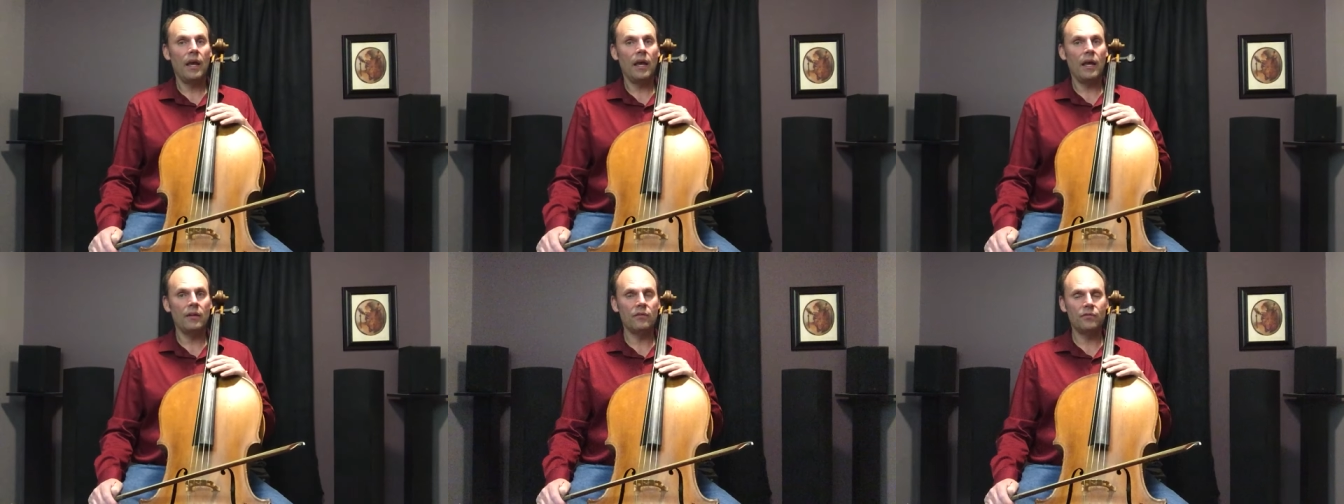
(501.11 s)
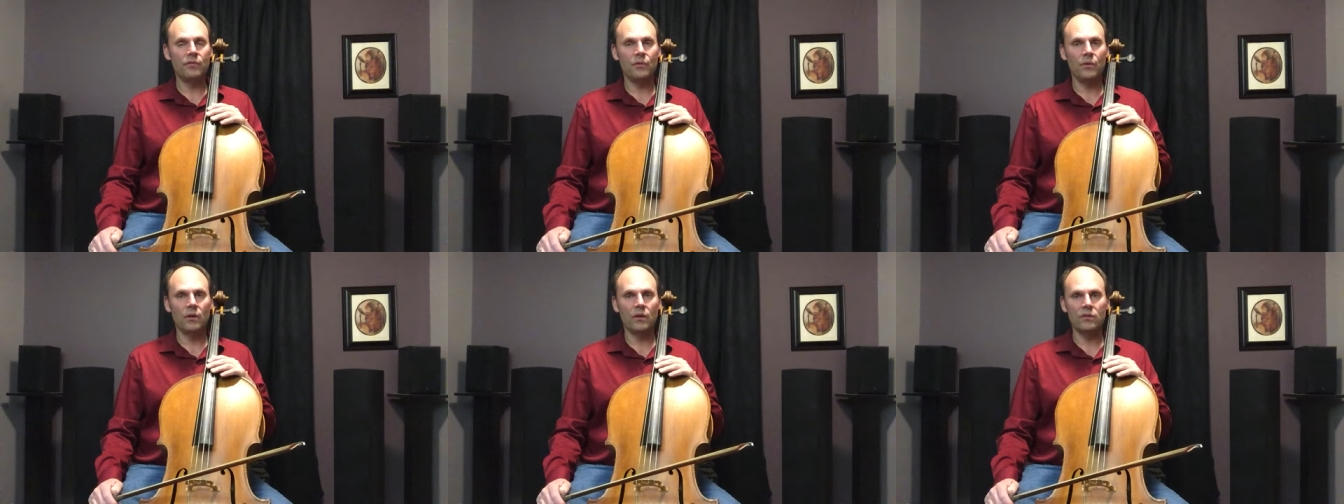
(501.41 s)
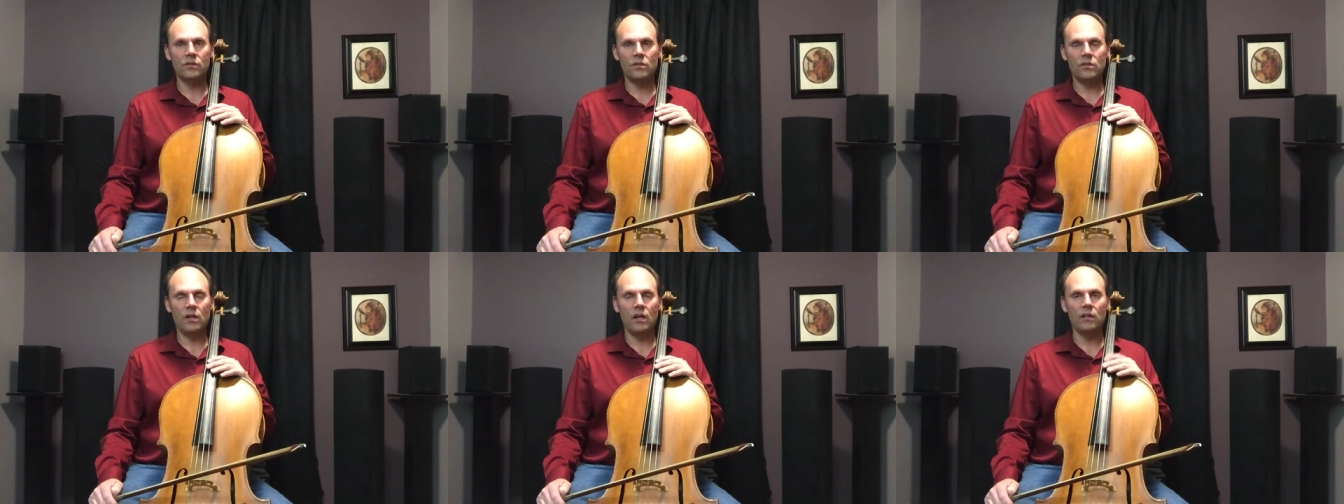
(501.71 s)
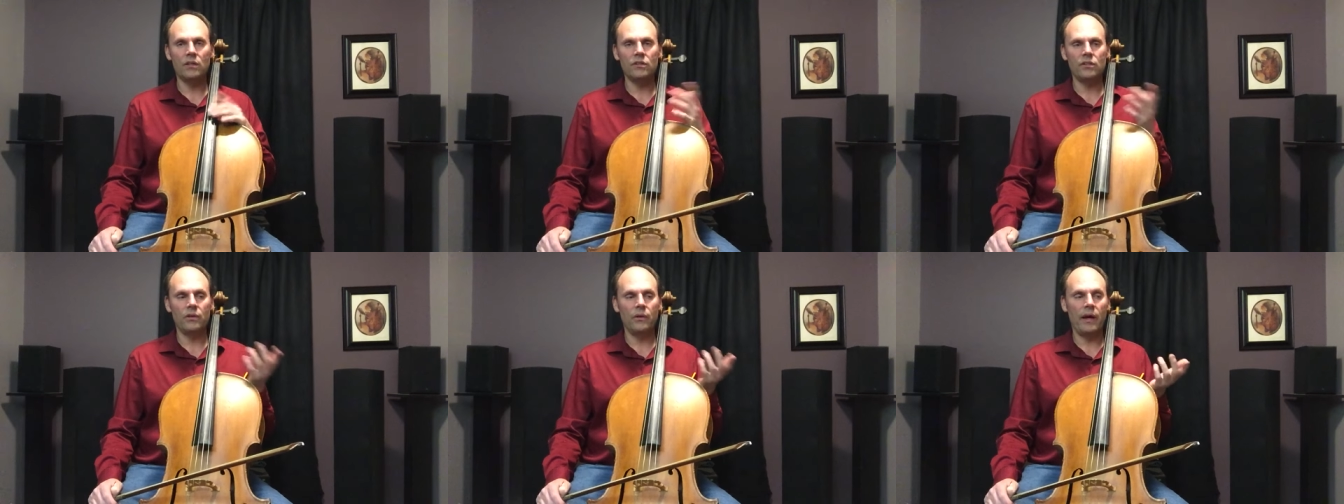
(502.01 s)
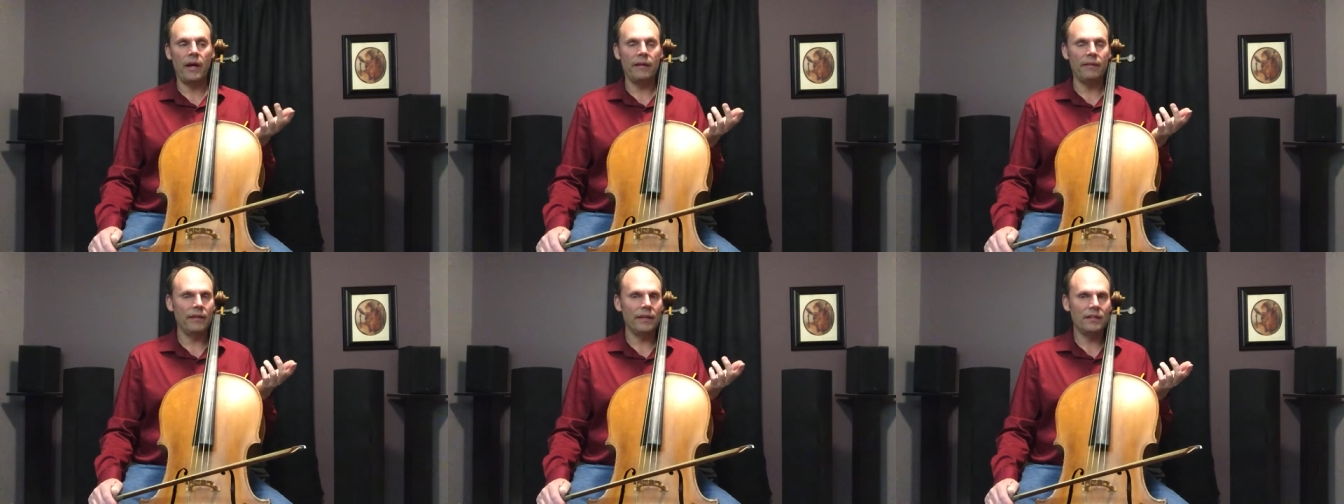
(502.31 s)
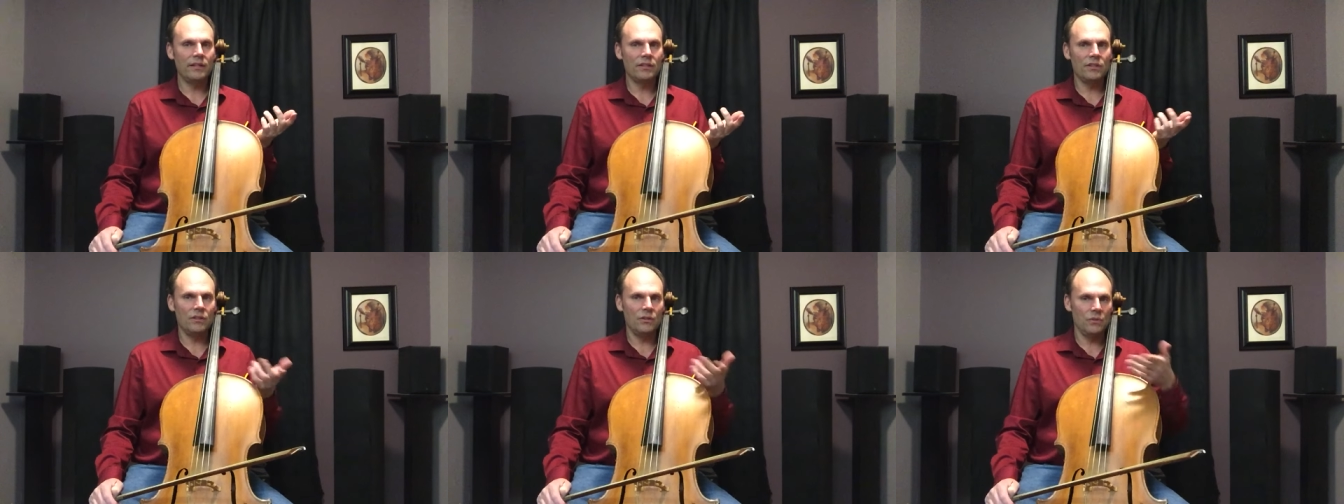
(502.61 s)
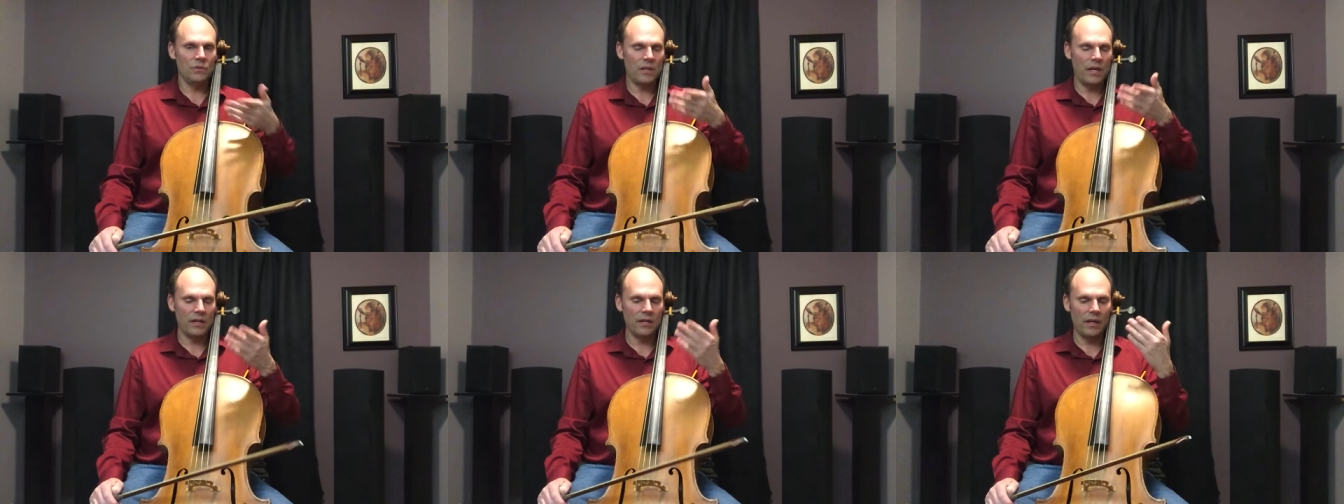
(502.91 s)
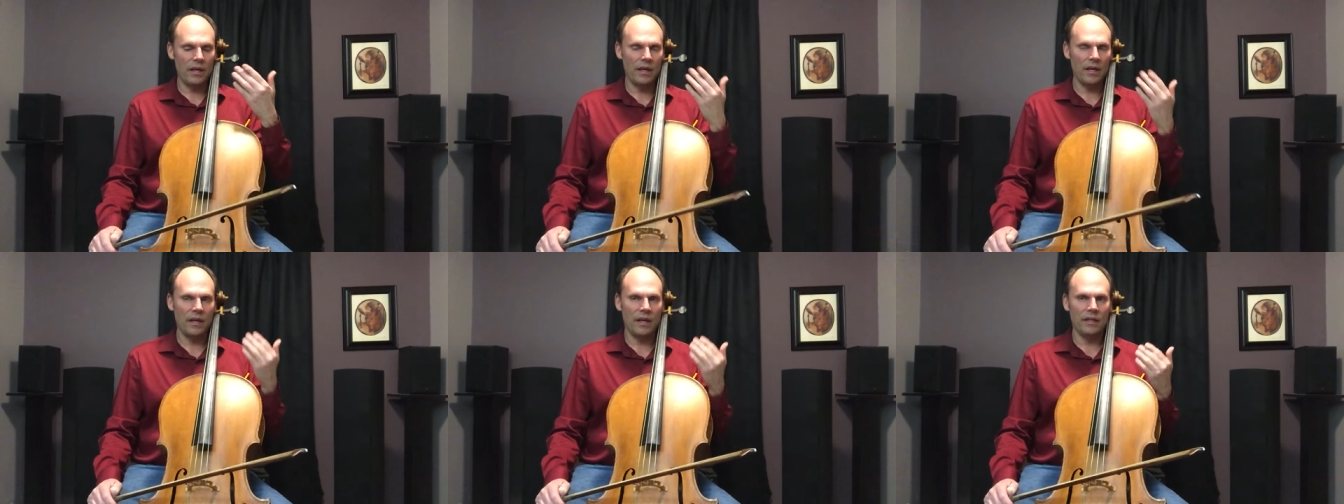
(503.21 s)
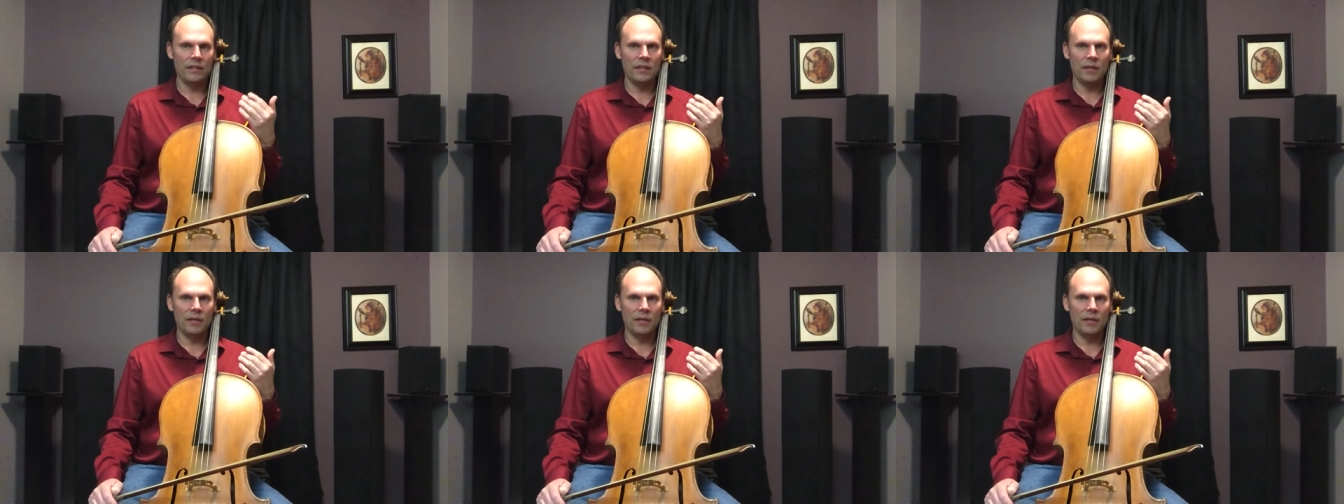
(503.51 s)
And for starters, you know, I like to use, I, I,